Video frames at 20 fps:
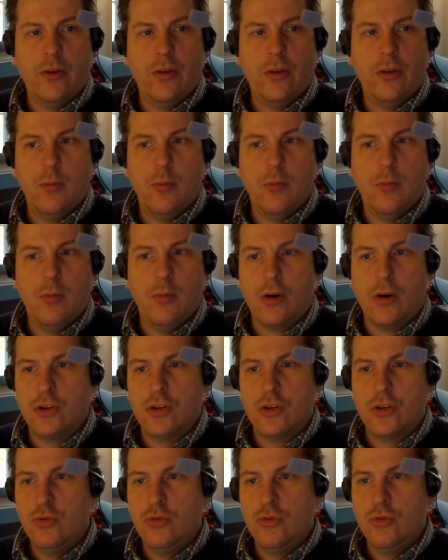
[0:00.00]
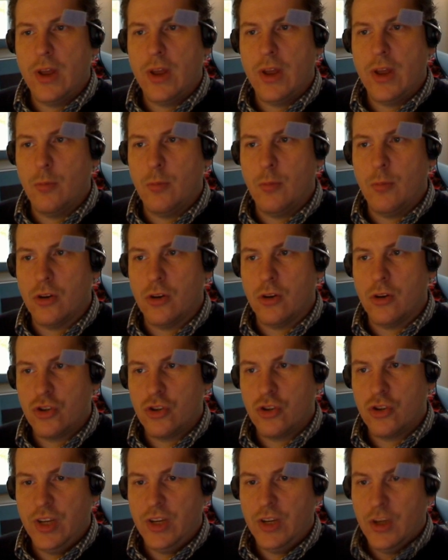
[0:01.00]
Model 2 and the Model
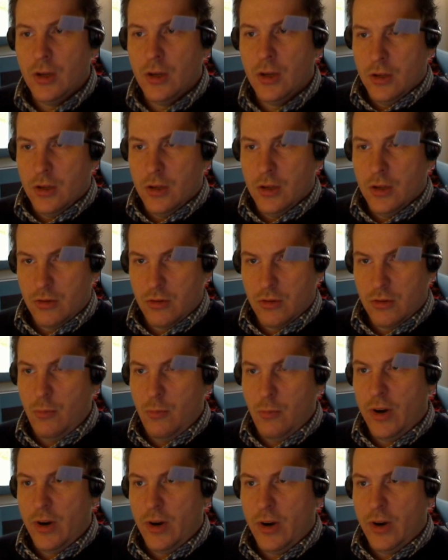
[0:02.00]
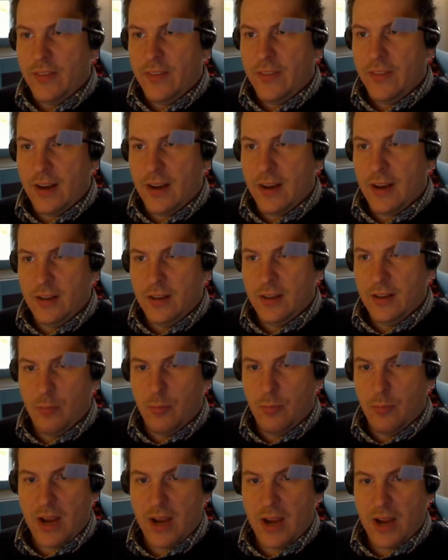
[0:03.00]
3. So I'm running that in the
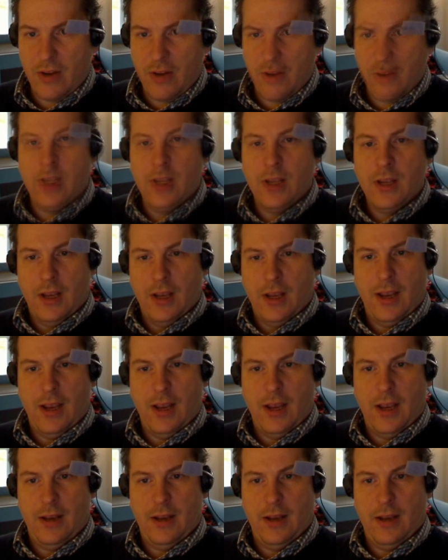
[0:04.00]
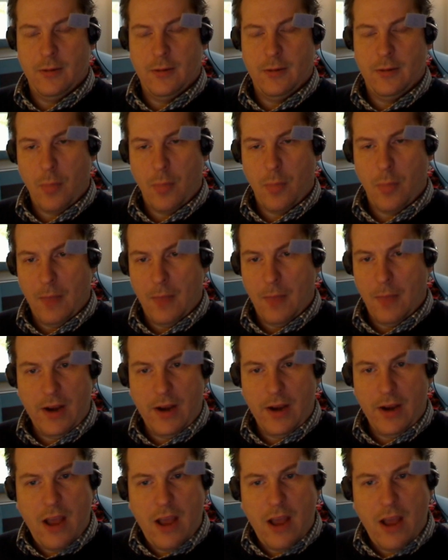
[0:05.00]
background. And right now
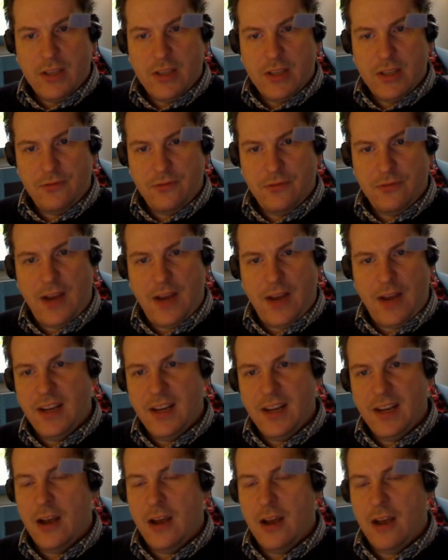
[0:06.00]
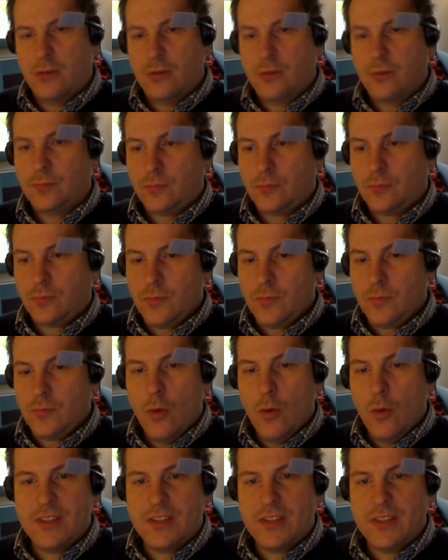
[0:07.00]
it's finding out
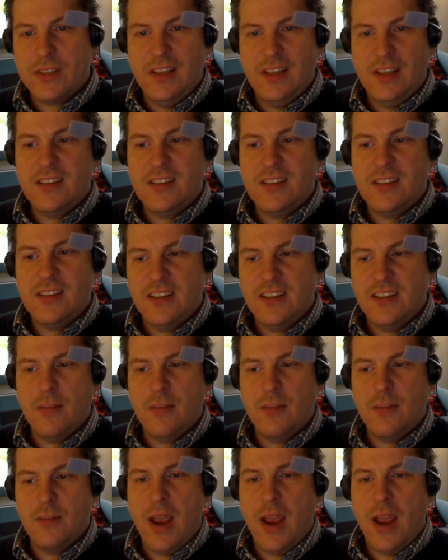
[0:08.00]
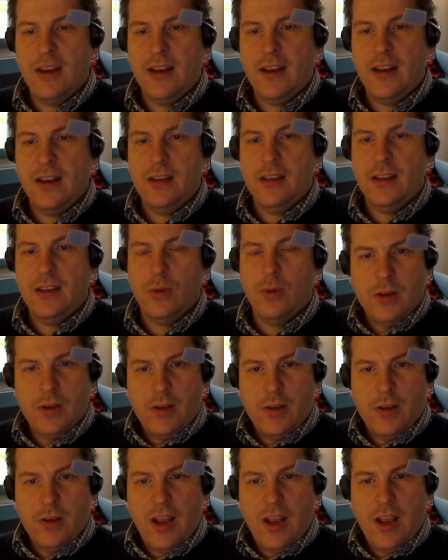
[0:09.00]
what's in the system and it will
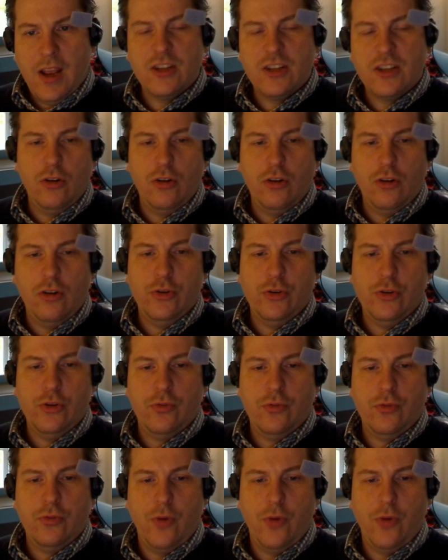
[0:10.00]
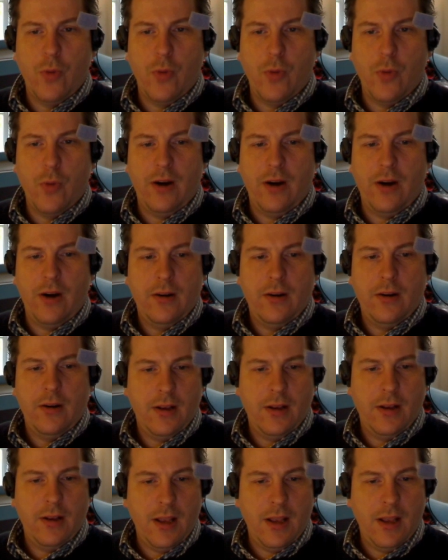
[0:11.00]
install new firmware.
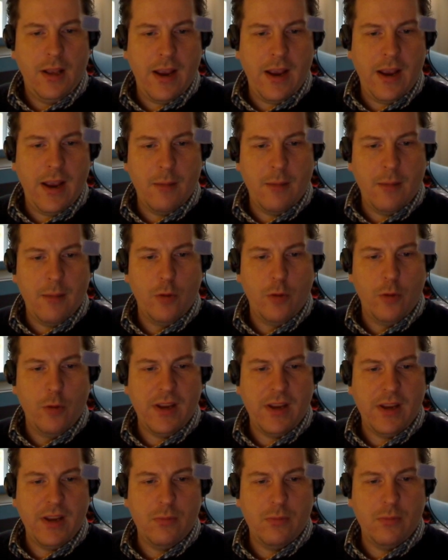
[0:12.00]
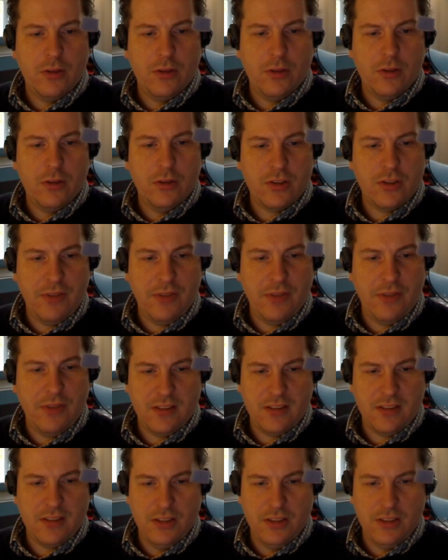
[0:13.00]
And I'm hoping it will just fix
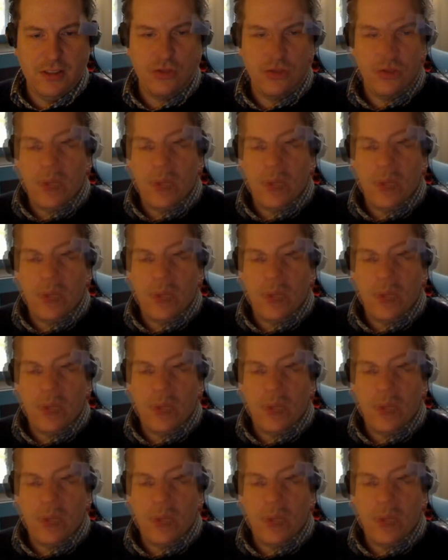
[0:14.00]
these three.